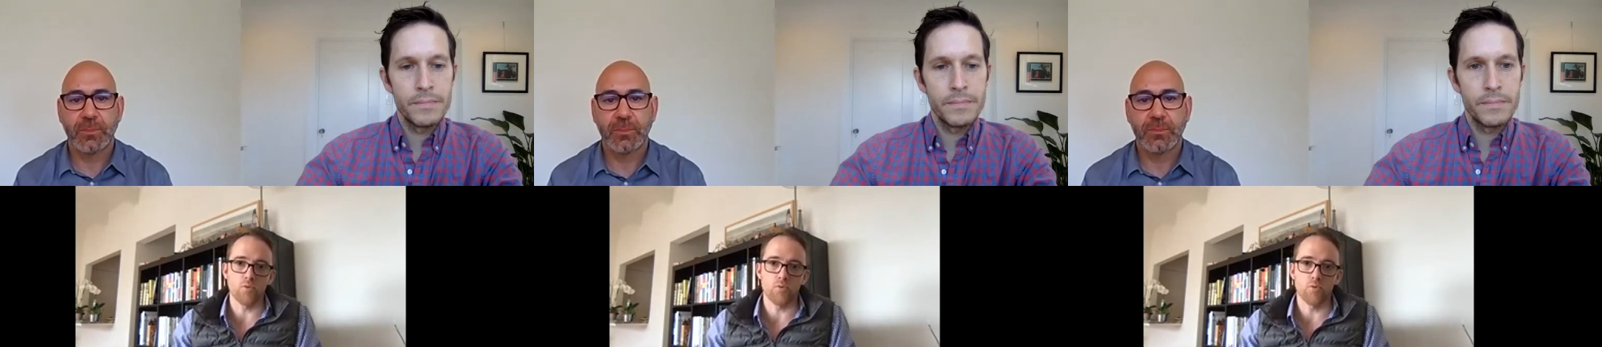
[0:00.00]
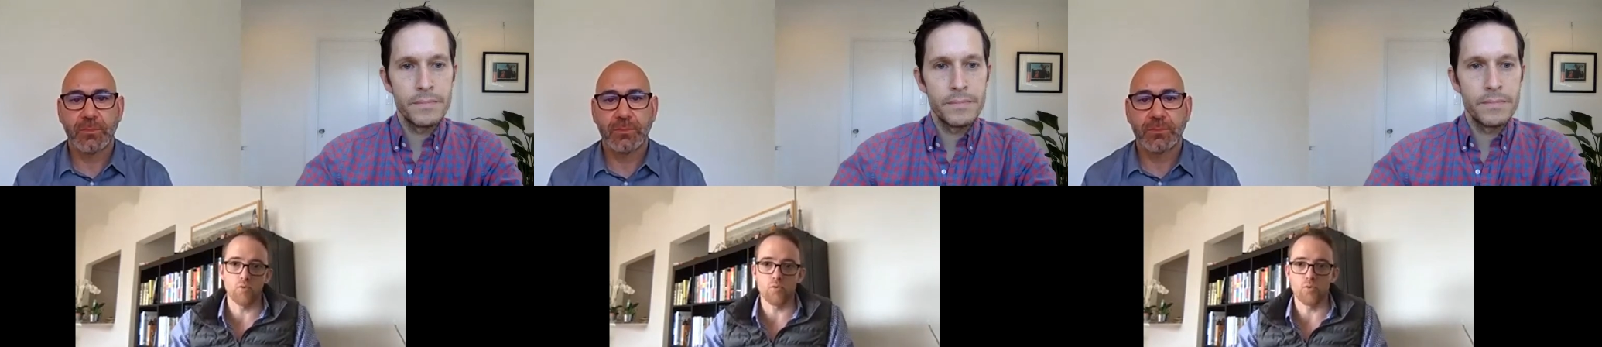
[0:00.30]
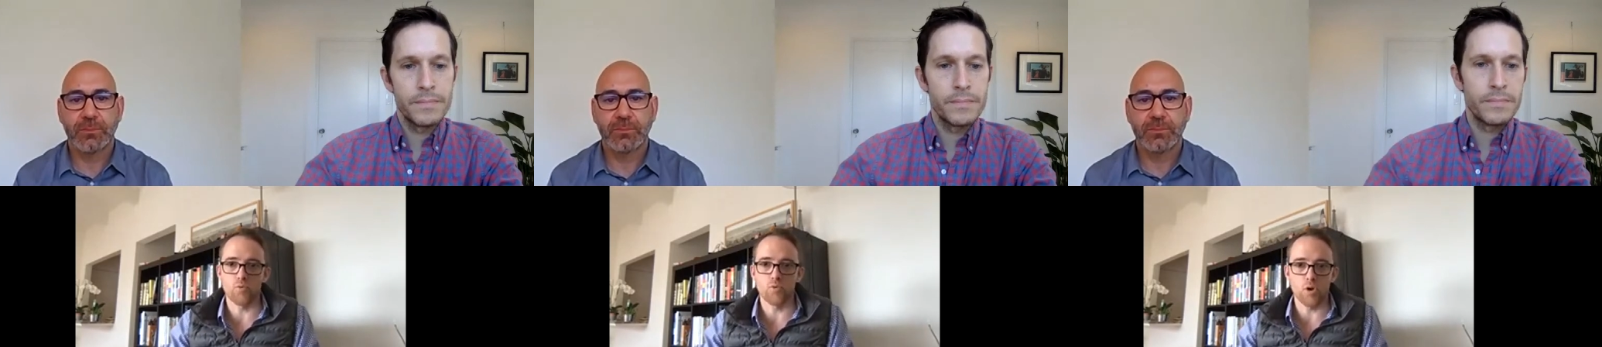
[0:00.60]
Speaker 1: to
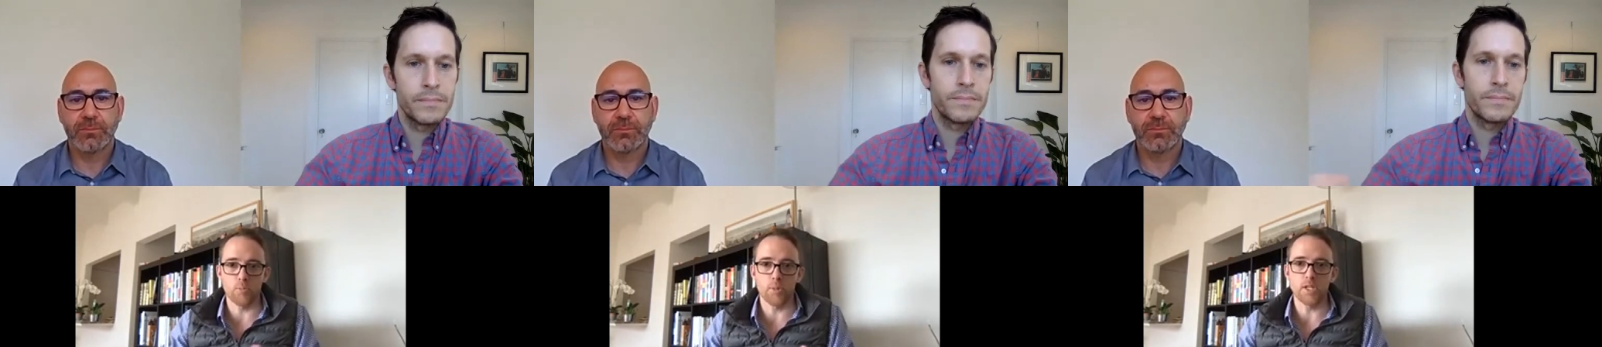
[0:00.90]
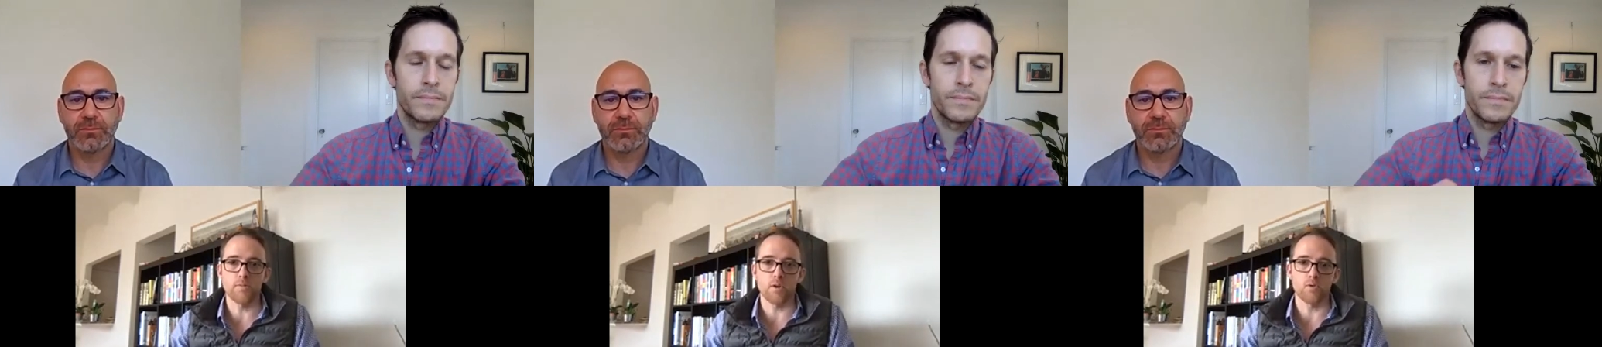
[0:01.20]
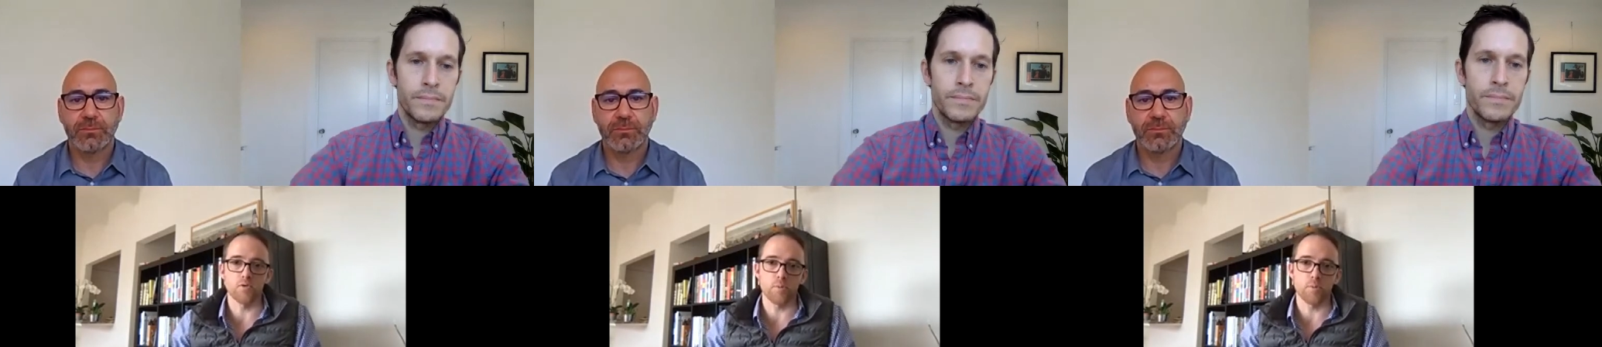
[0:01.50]
to go on bids for
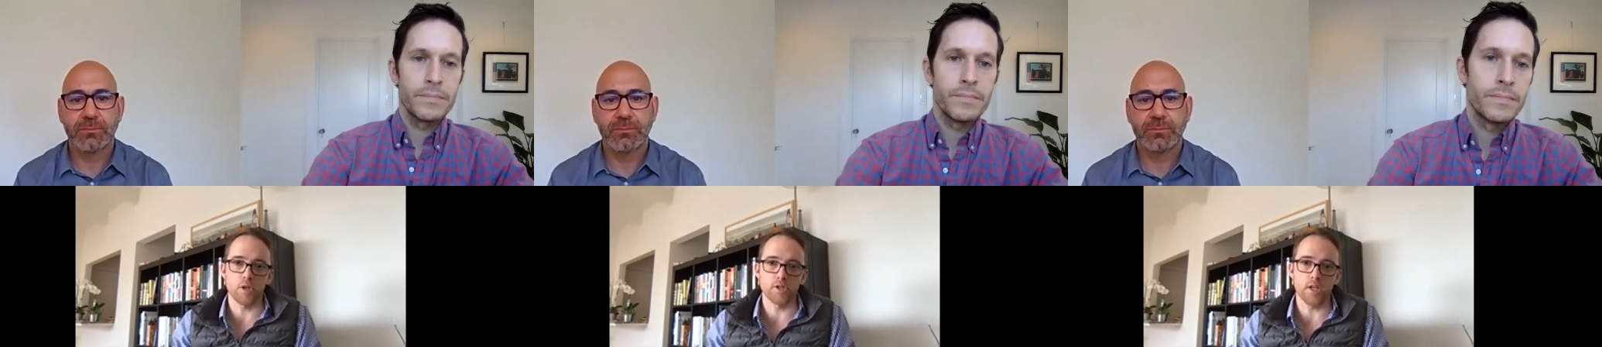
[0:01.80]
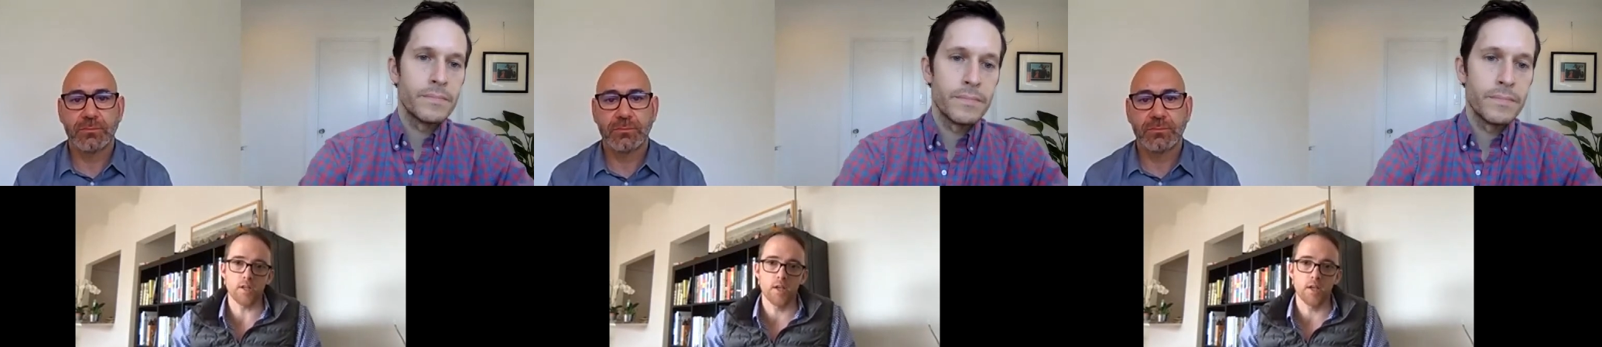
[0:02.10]
those projects?